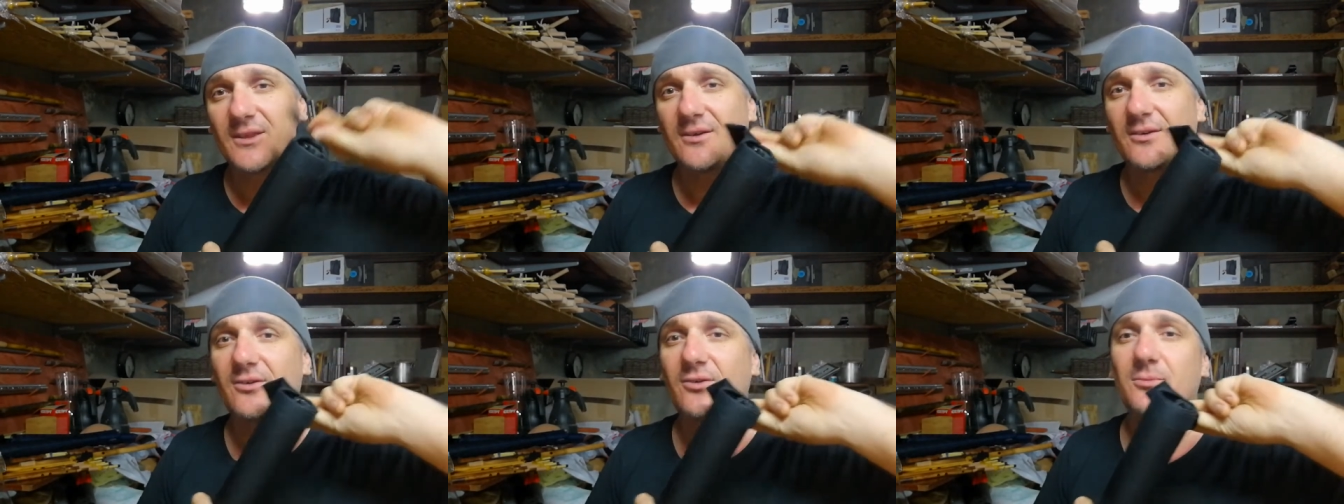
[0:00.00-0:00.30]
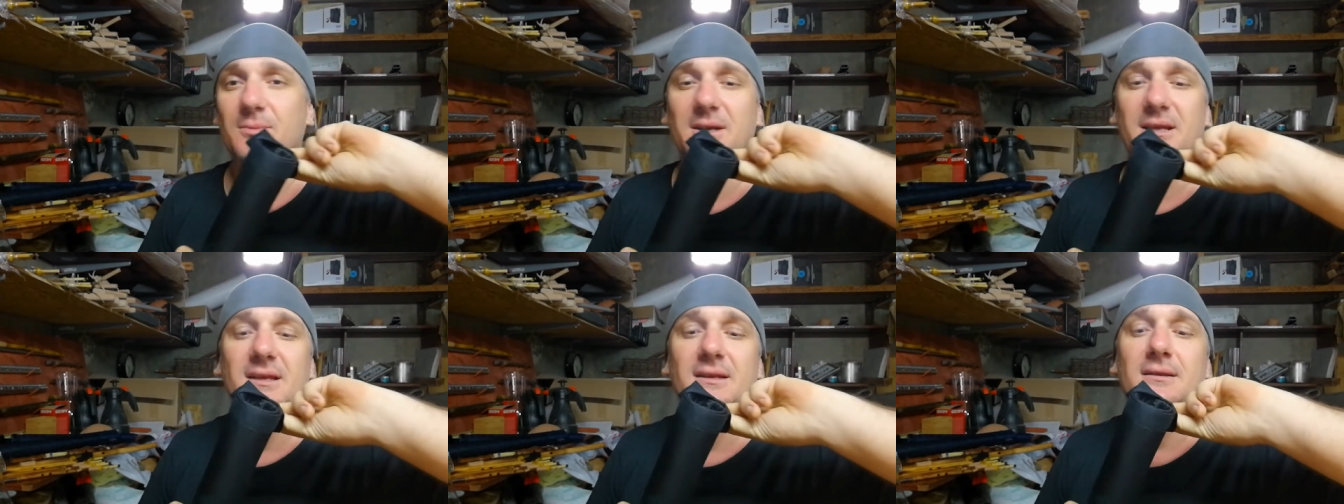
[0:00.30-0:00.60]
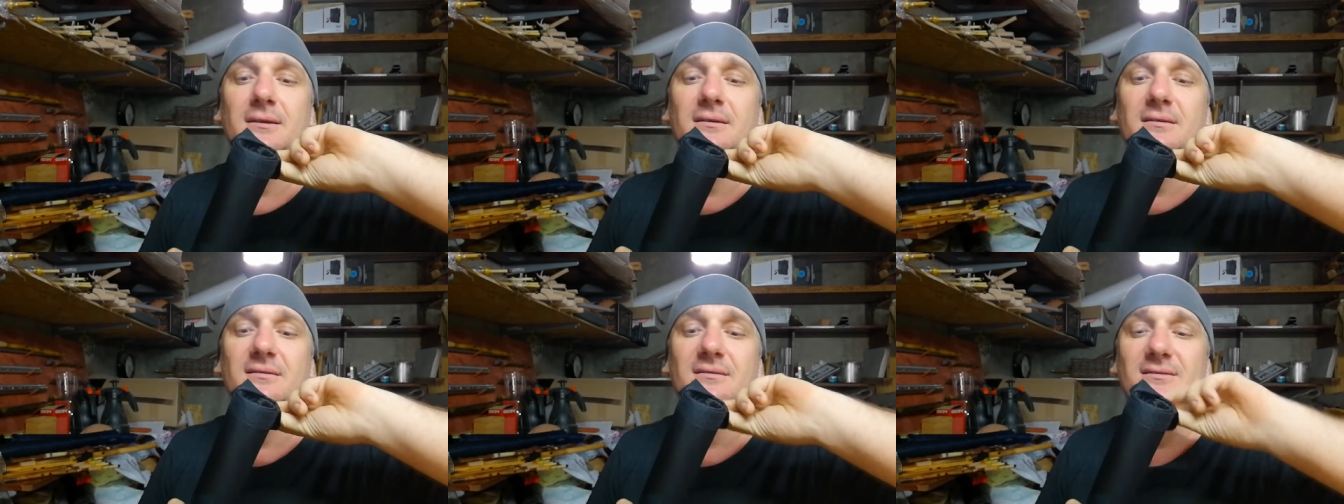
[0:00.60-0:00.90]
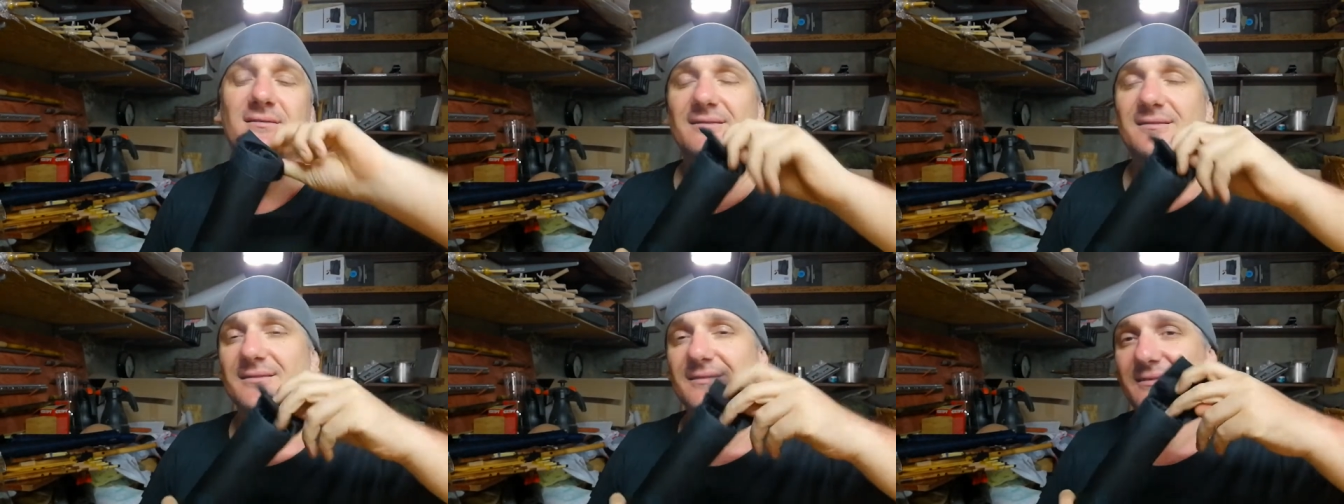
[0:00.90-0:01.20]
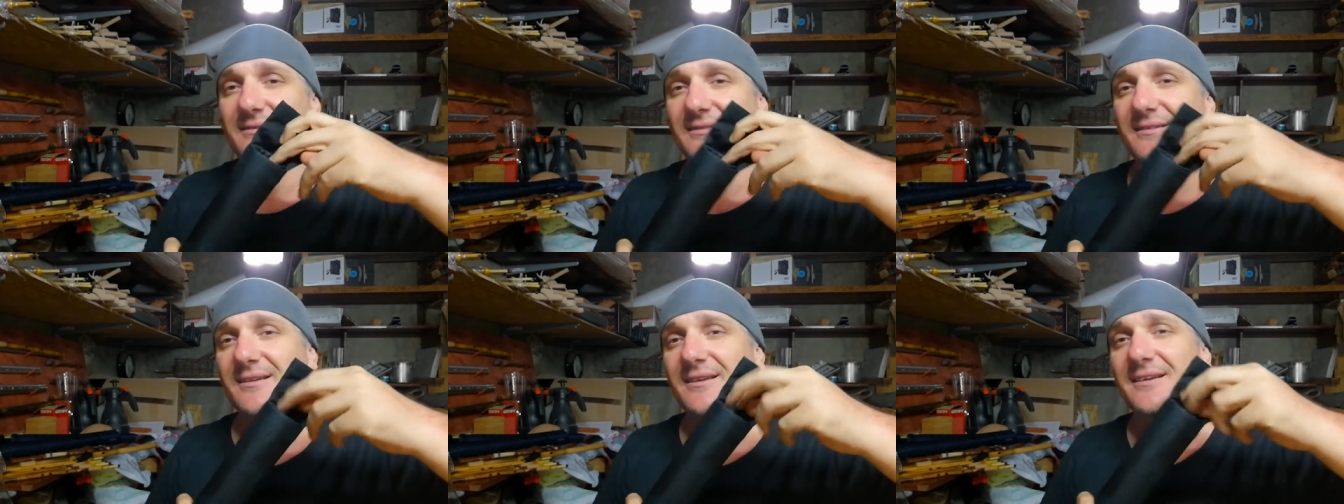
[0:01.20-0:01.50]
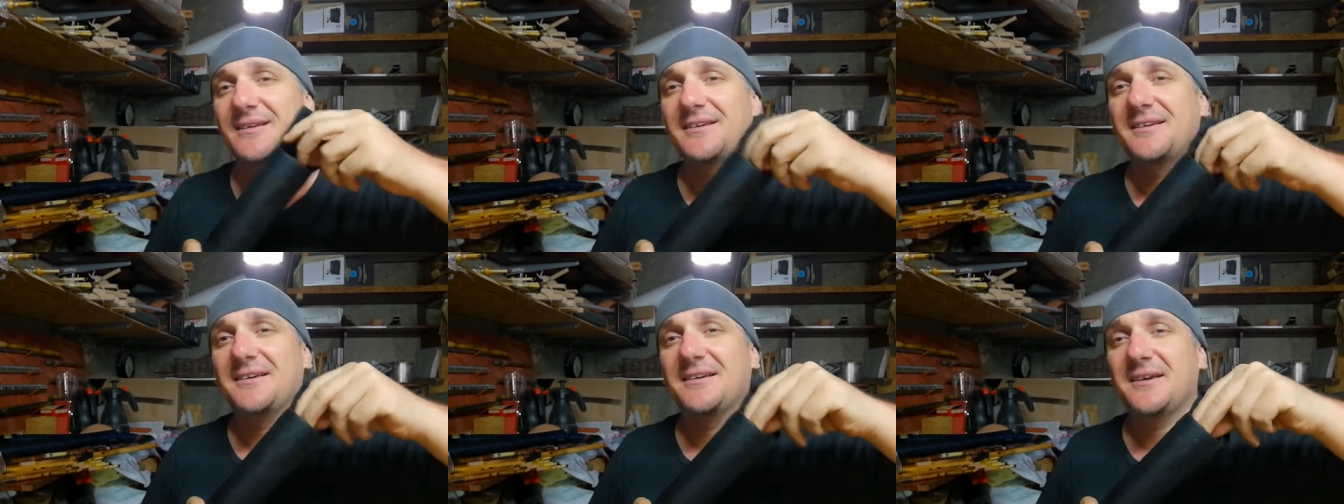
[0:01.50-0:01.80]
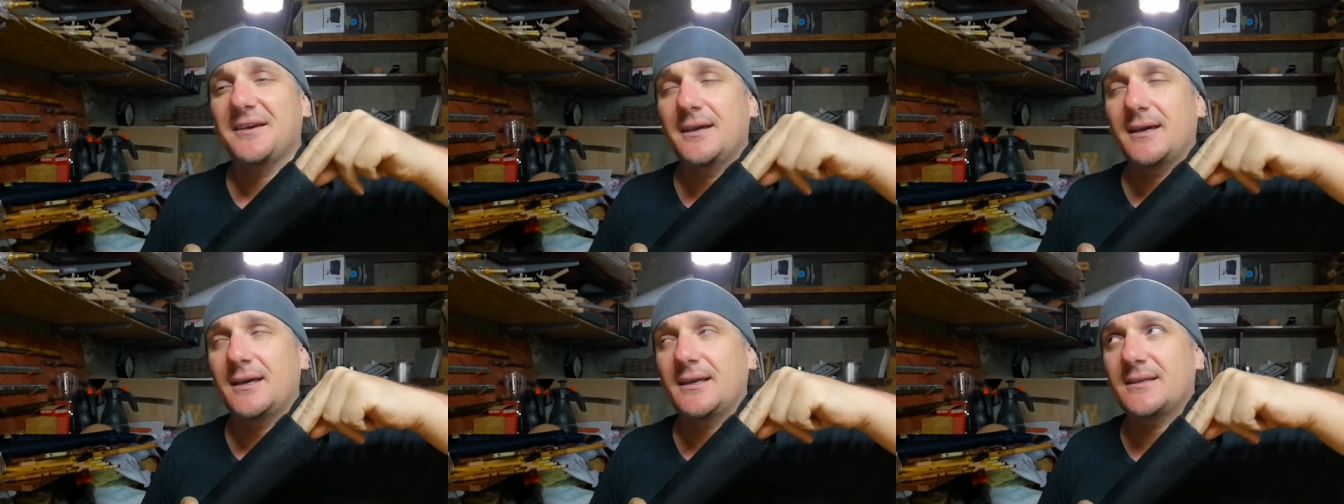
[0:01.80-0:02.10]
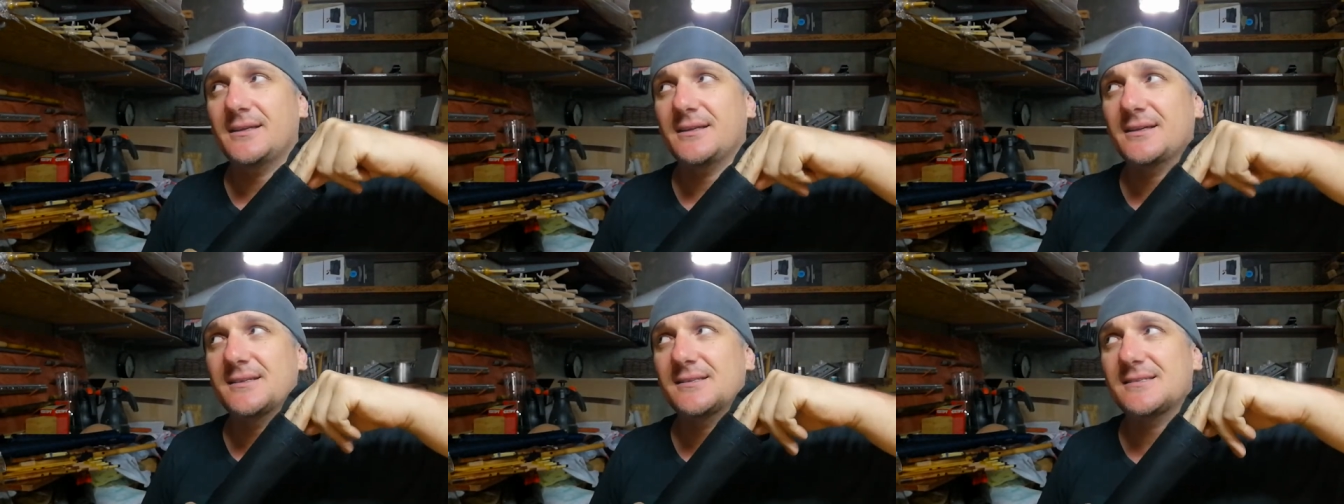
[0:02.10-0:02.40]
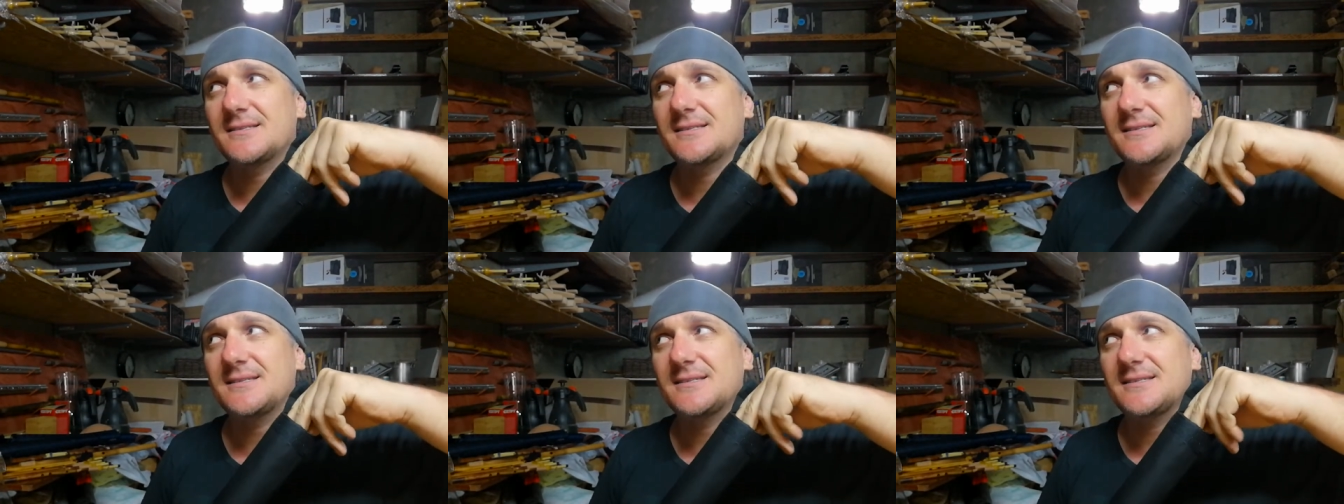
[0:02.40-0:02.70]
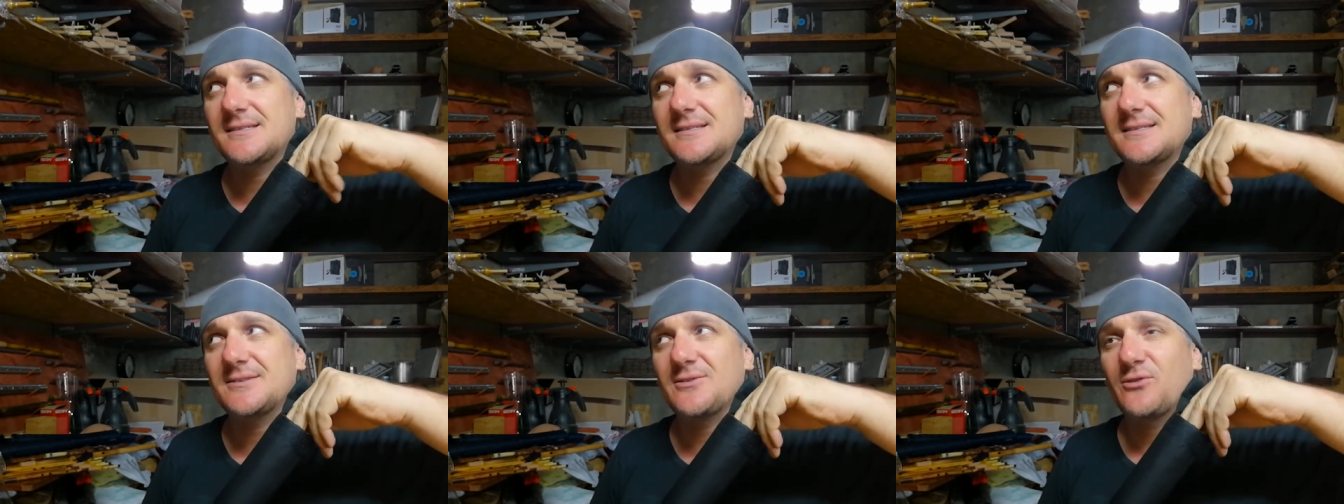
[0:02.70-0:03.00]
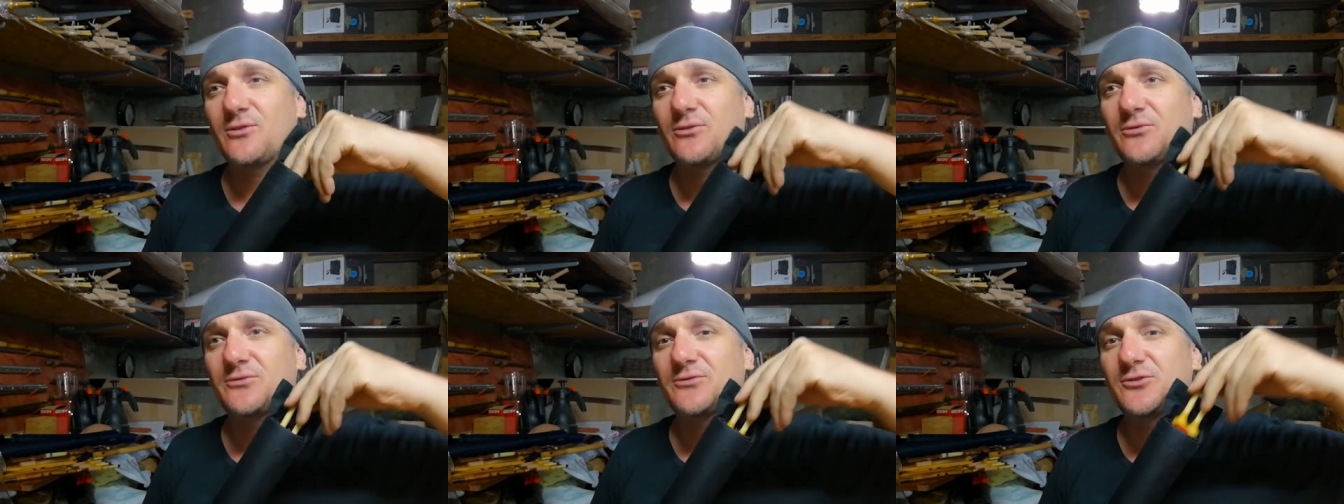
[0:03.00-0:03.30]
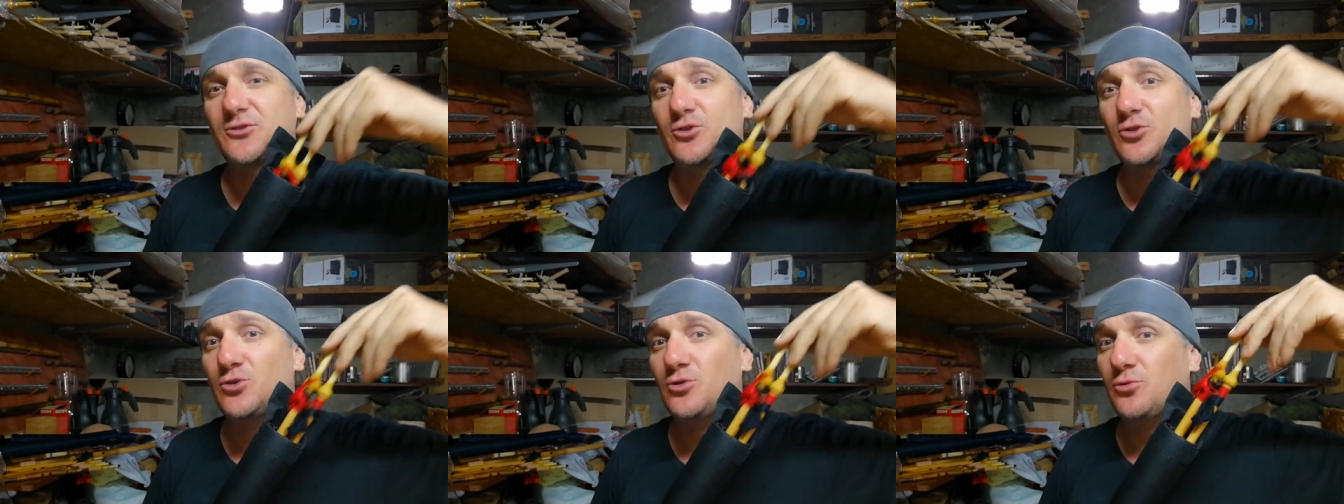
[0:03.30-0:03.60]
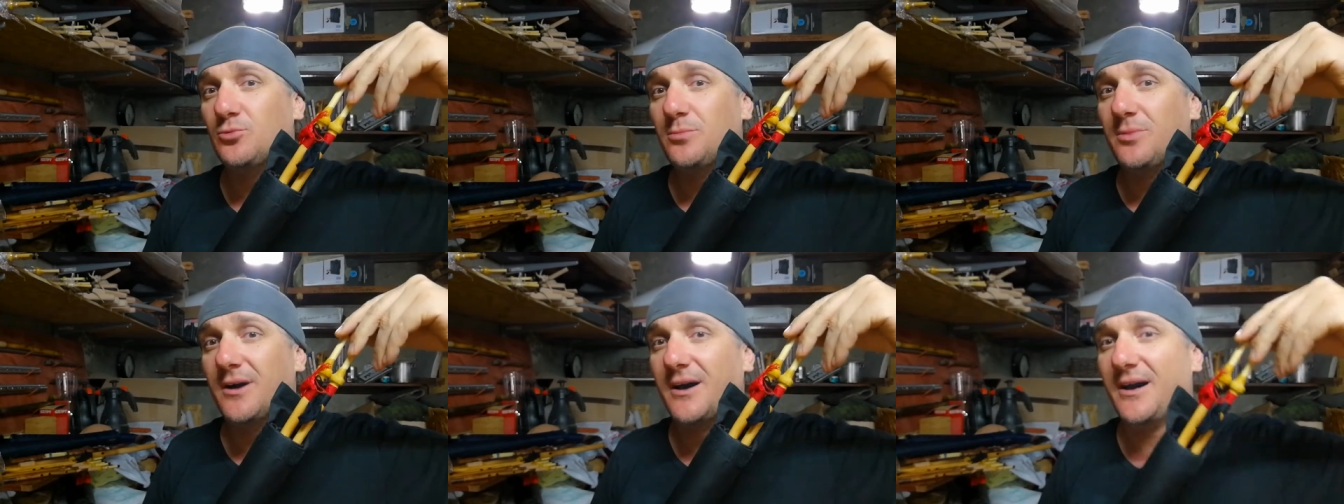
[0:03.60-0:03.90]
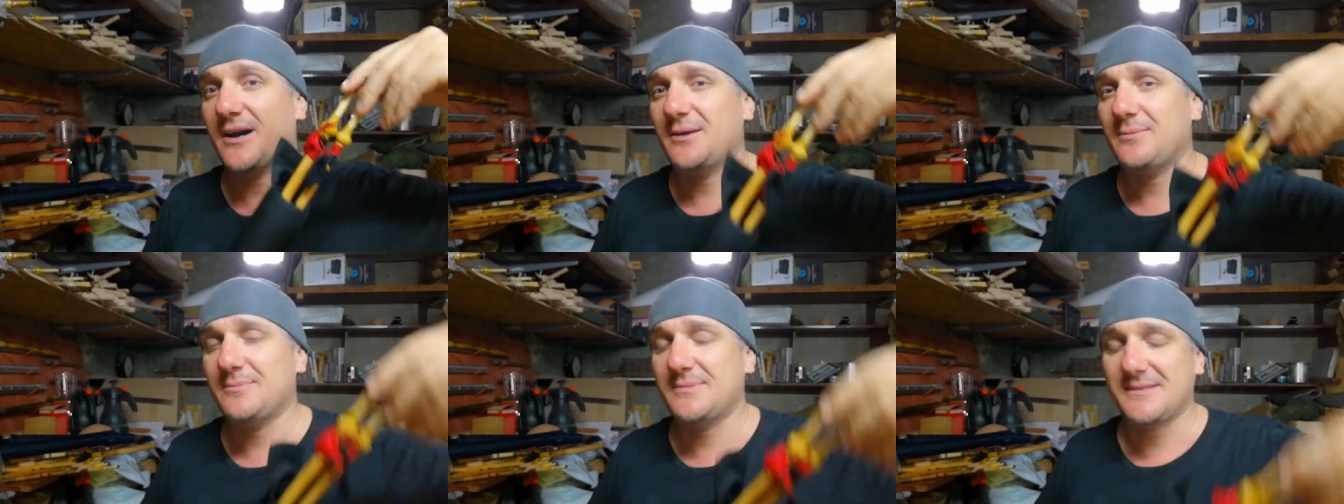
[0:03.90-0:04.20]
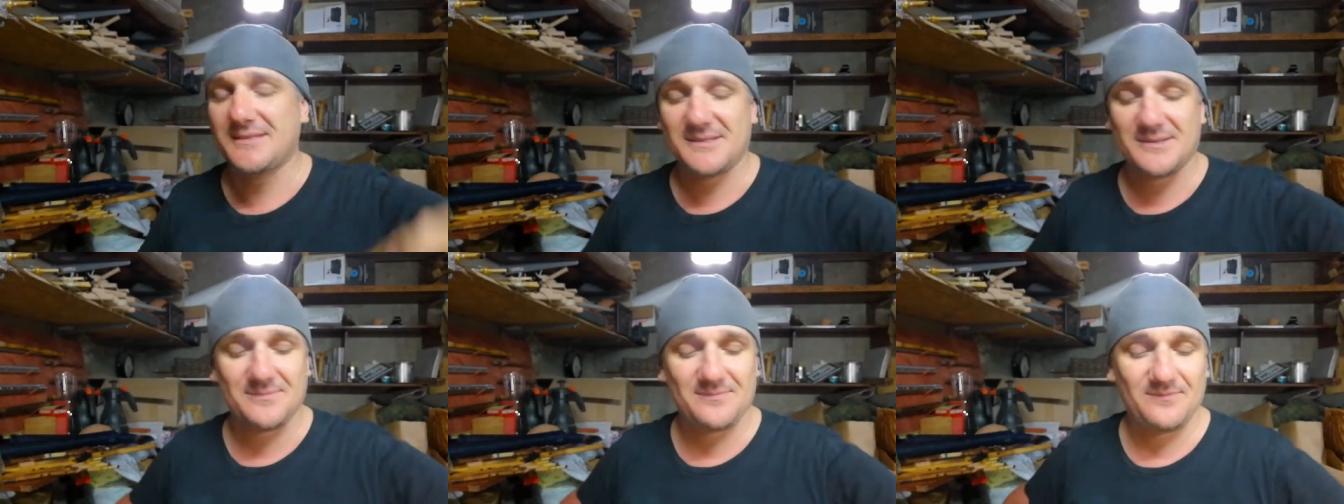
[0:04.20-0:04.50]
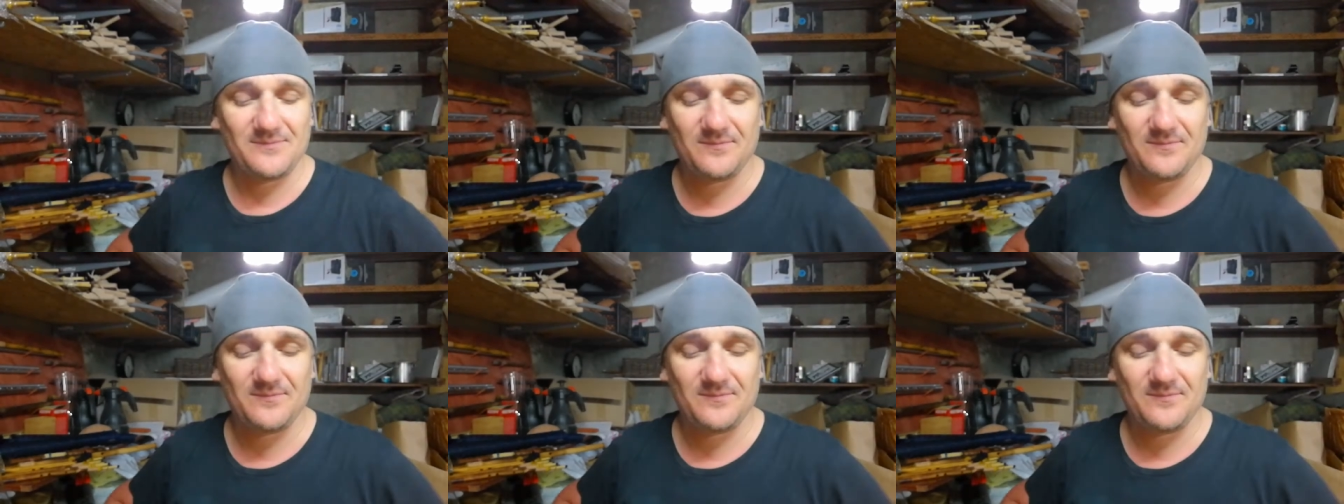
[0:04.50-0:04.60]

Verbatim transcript: Open it. It consists of two pipes.